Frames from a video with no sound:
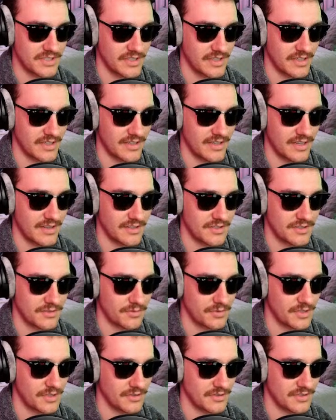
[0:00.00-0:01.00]
say like, yeah, these
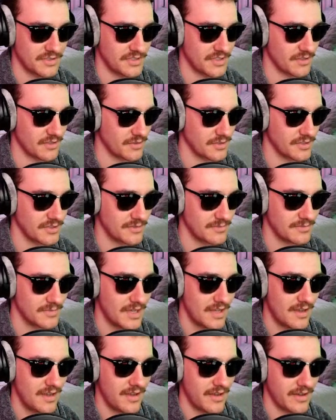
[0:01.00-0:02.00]
3 notes will sound good.
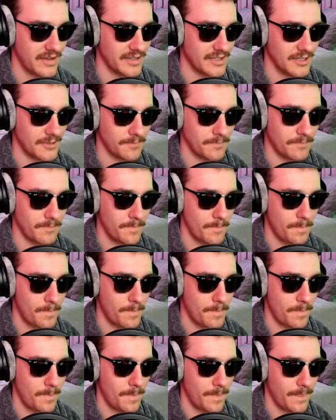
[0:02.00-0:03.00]

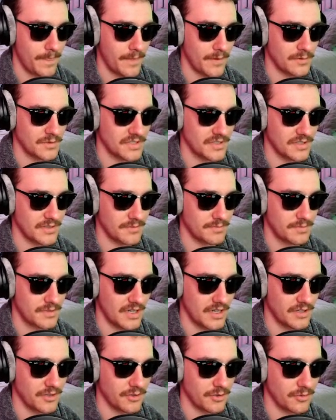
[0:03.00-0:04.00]
There's a
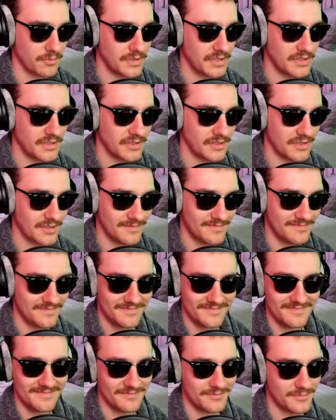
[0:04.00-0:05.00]
color meter,
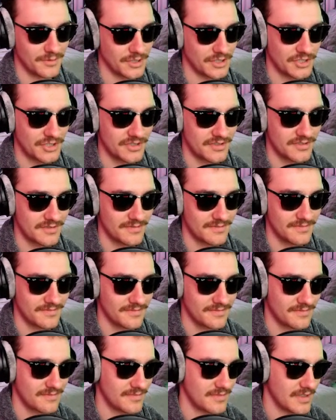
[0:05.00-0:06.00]
which
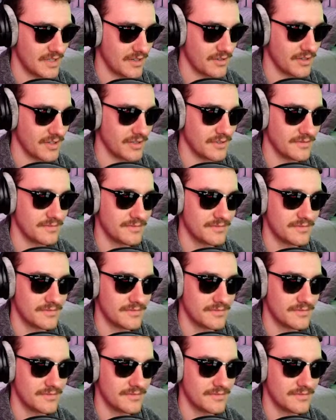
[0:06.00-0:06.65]
I don't know.